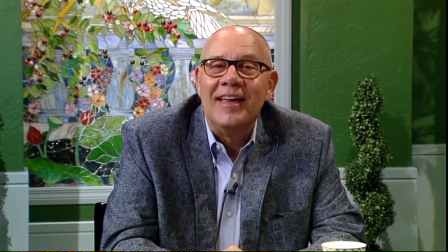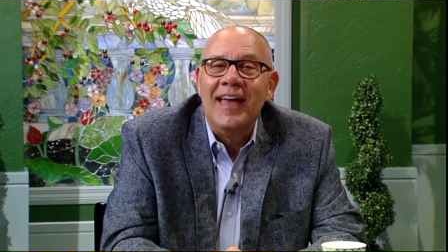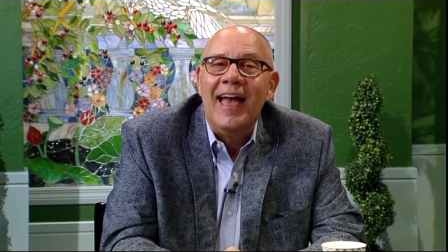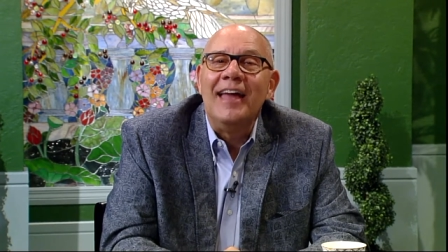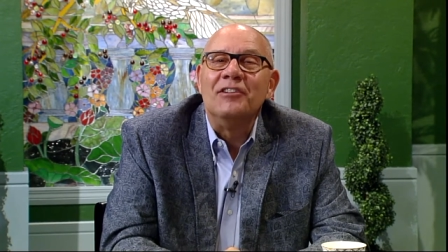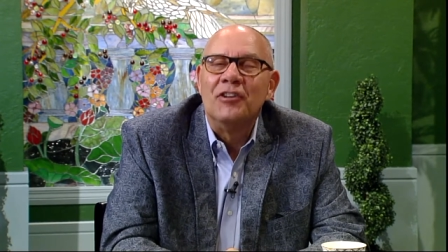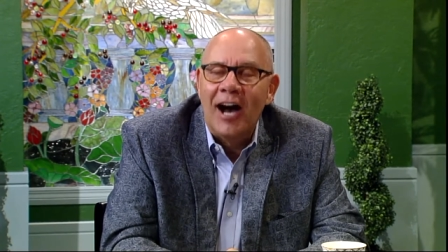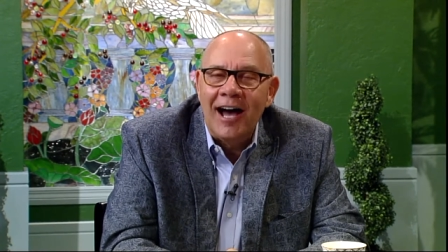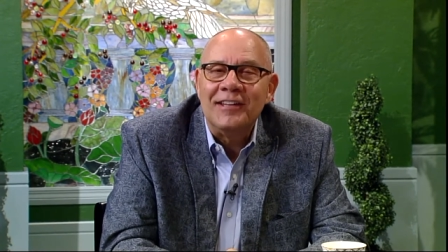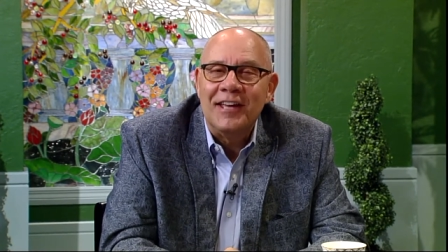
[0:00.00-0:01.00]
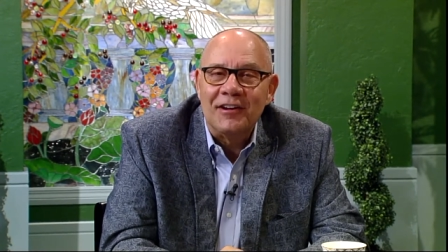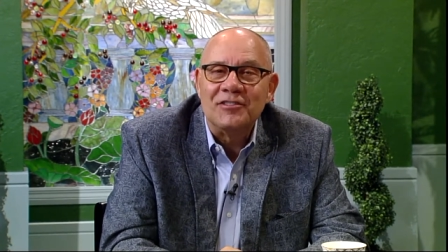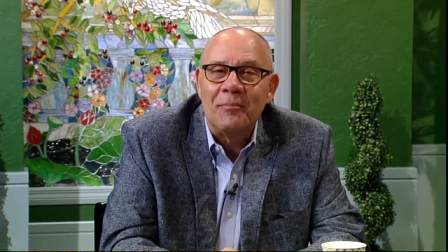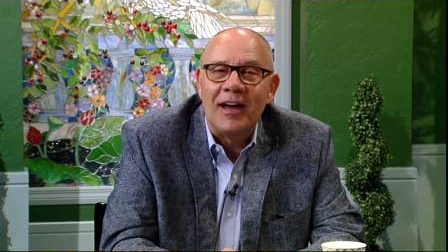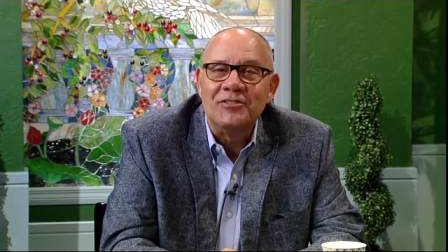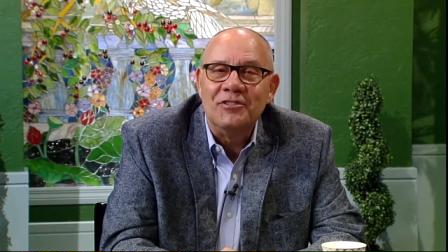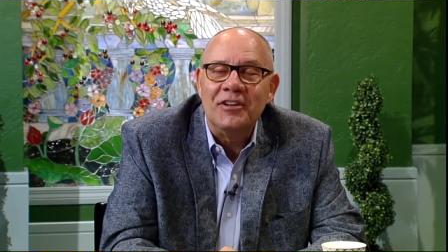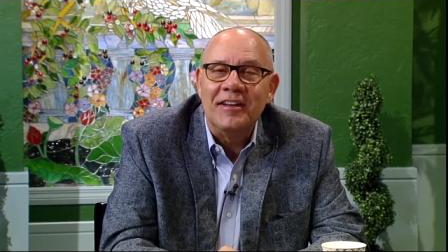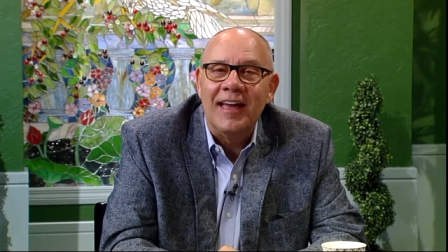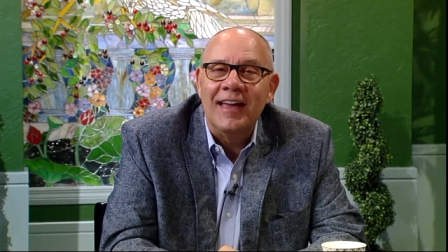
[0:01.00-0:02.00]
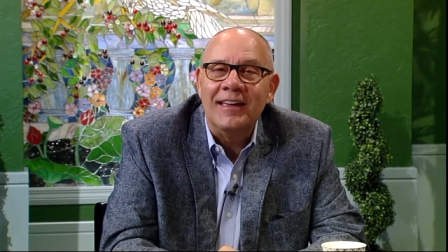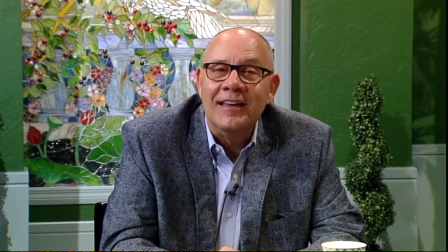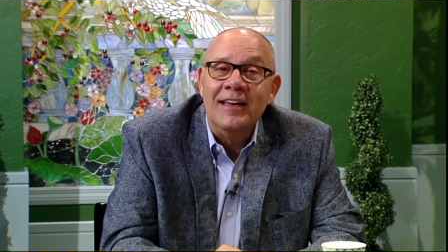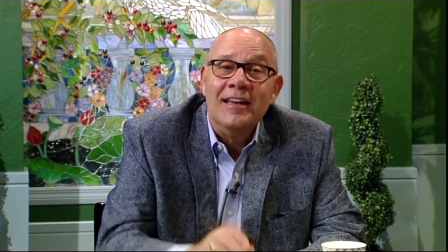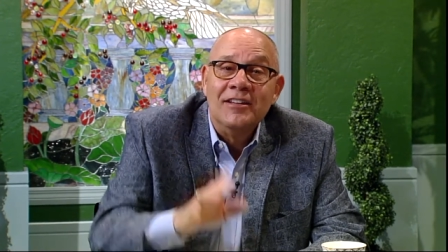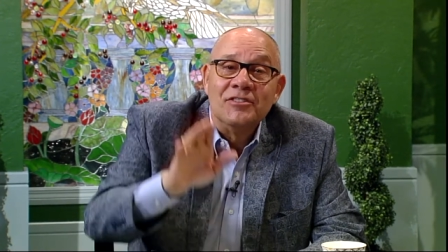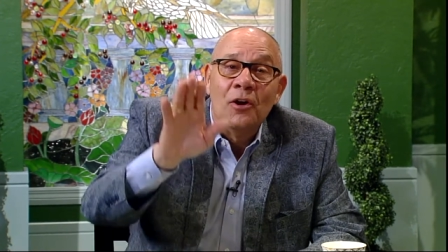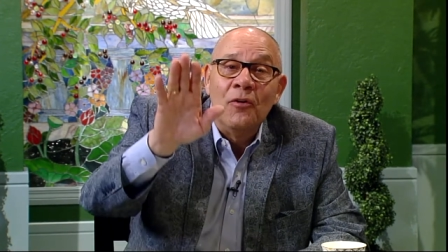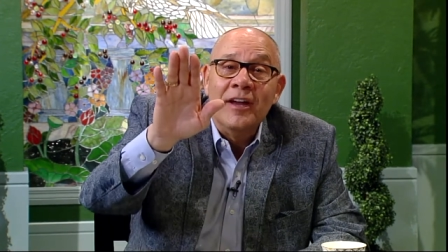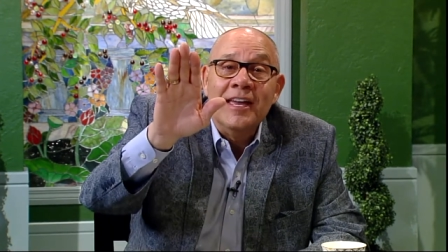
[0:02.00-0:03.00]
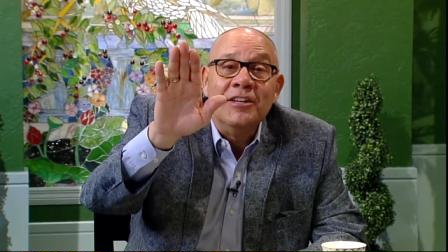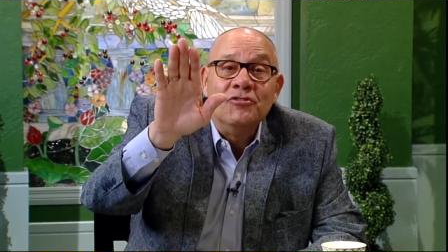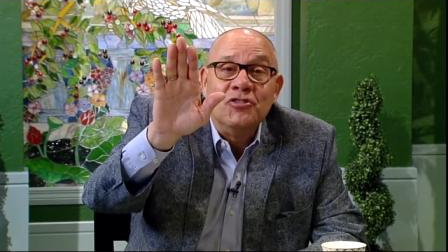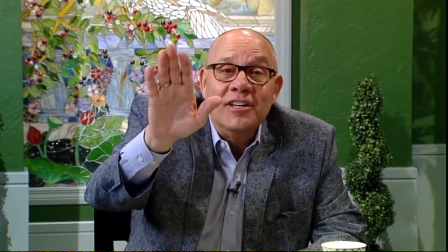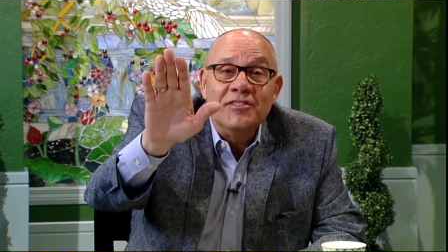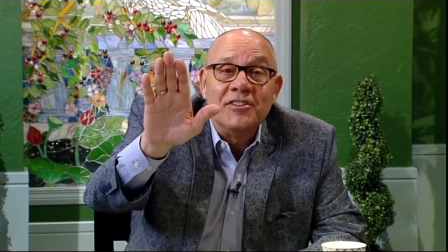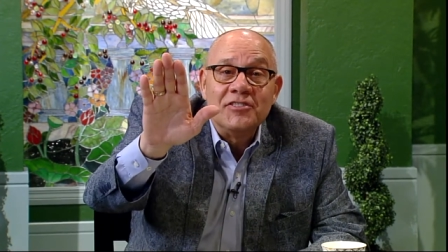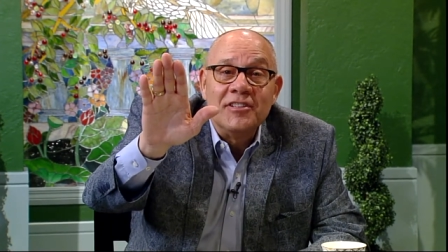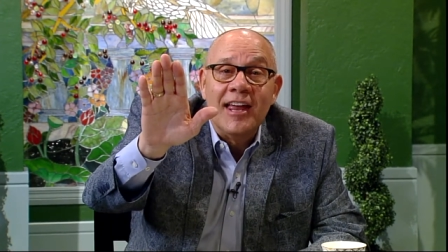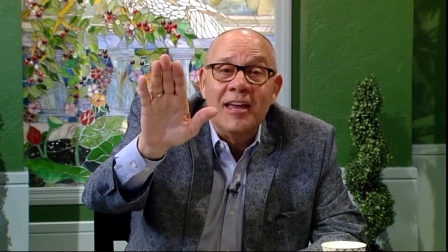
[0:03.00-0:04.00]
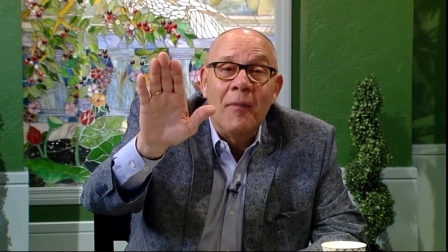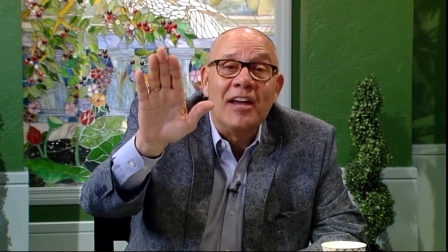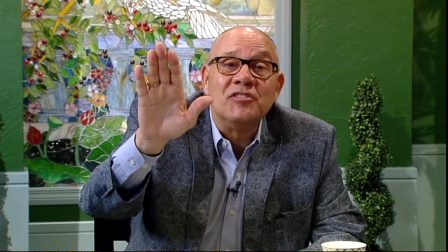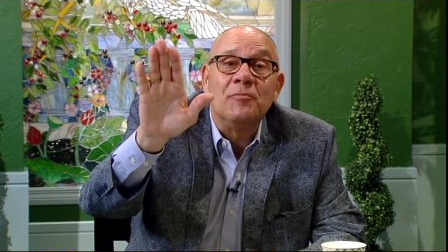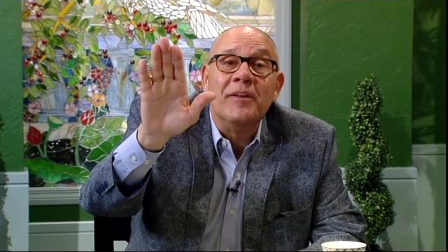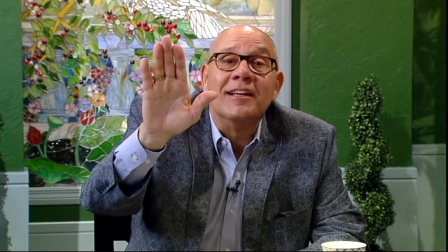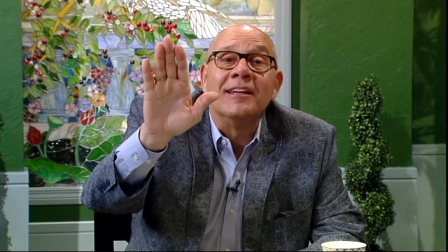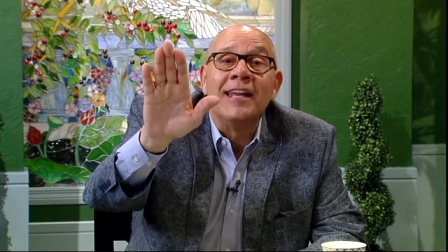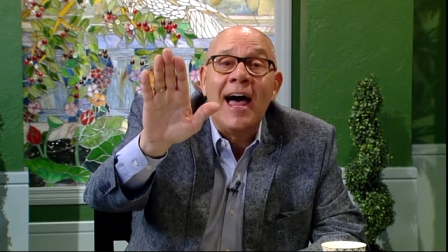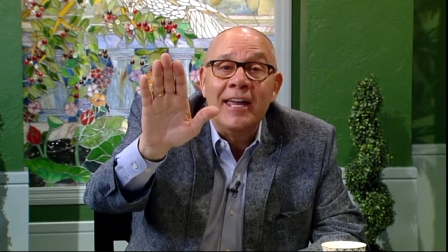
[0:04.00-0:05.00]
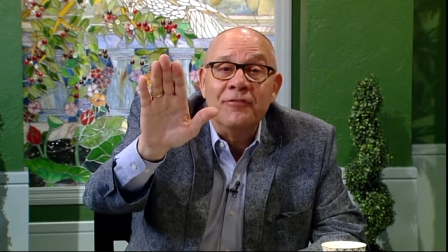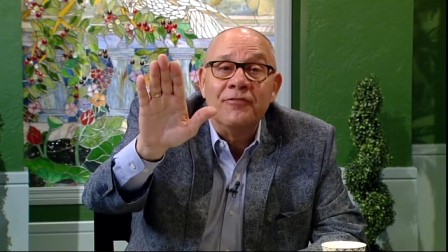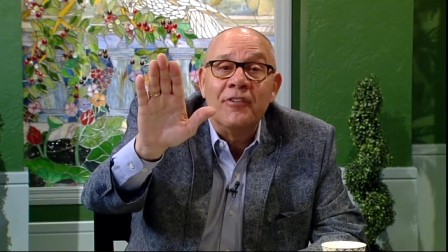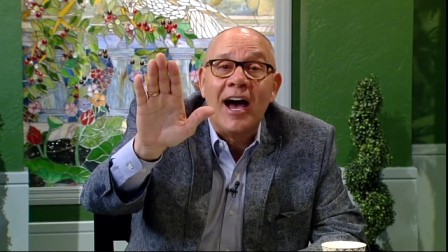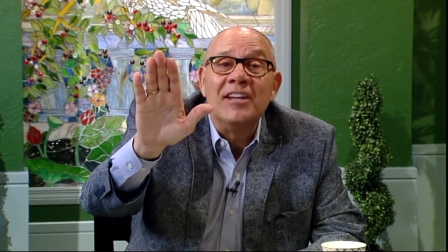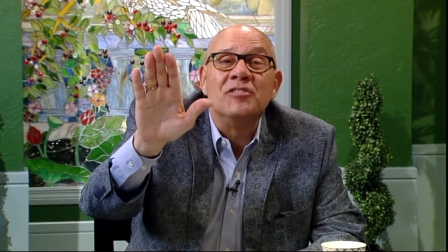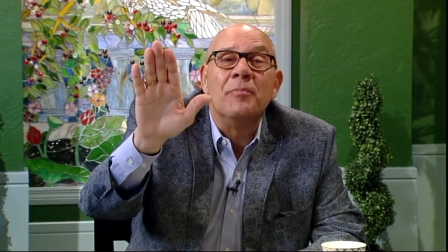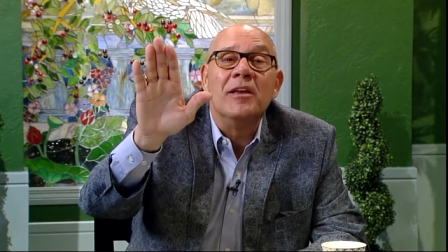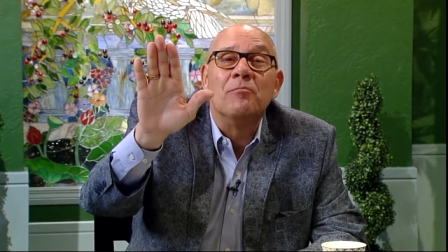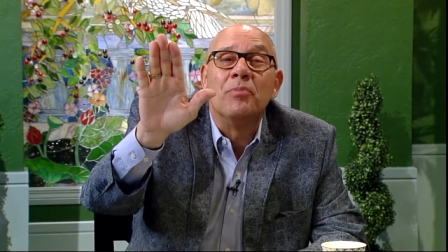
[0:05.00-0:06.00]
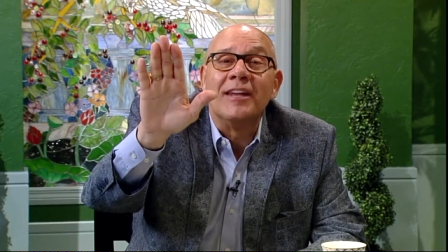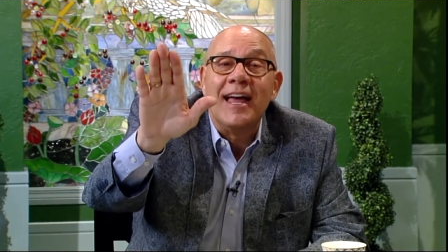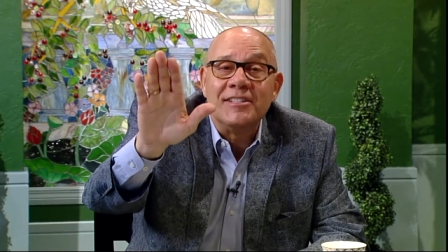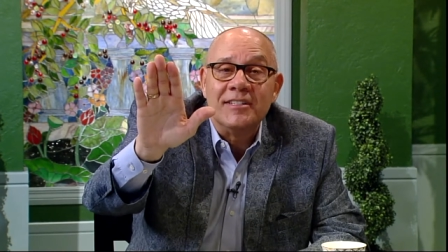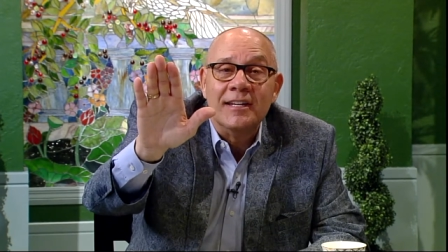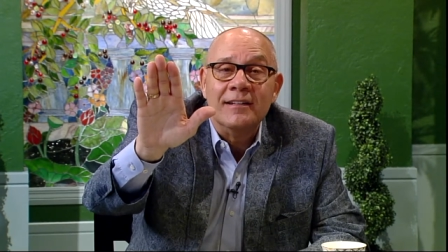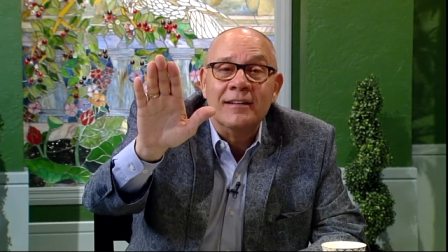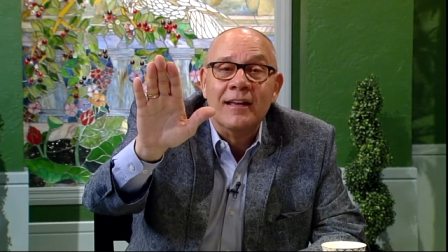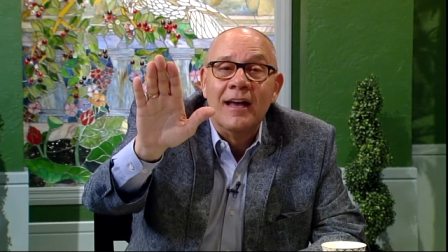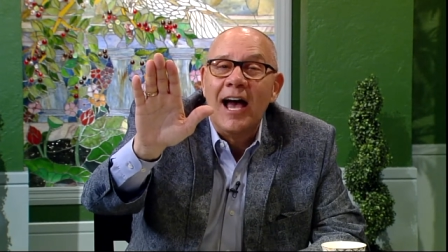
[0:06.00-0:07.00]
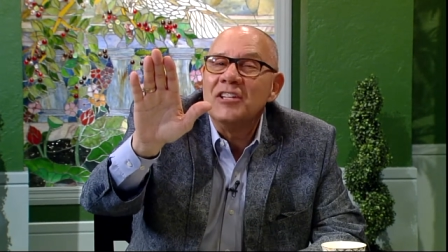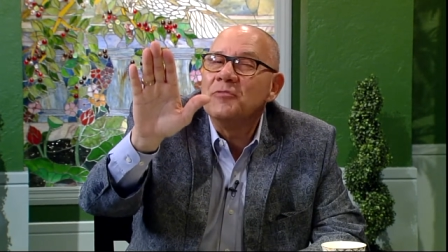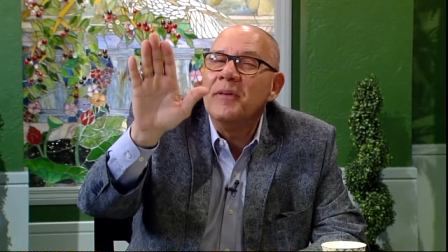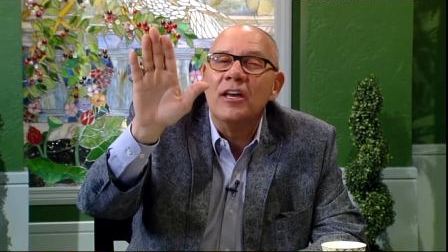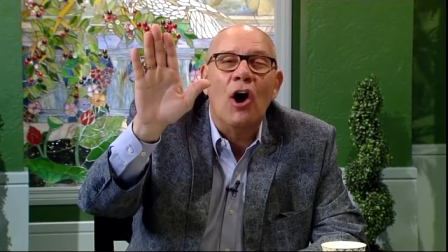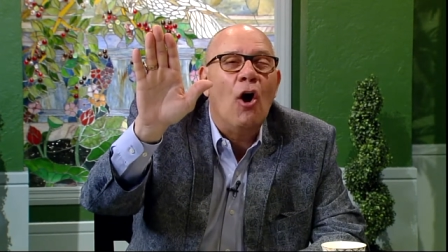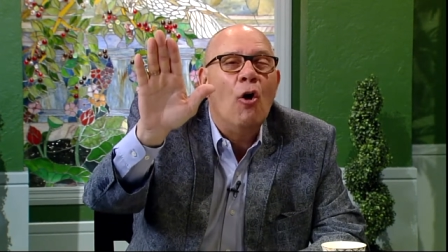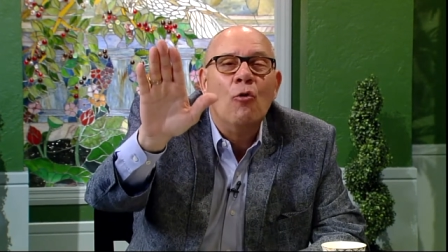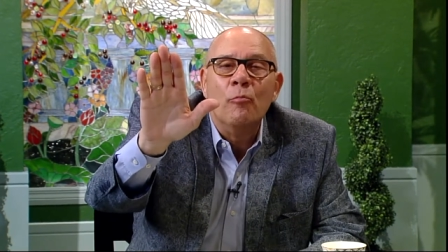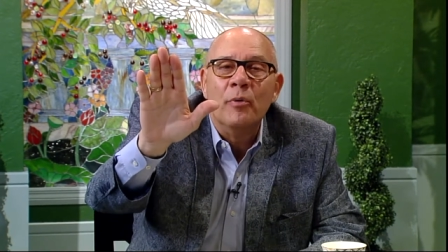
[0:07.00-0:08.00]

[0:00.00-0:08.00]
Absolutely. And God cares about you today. So in Jesus' name, I speak life, I speak blessing, yes. I speak hope,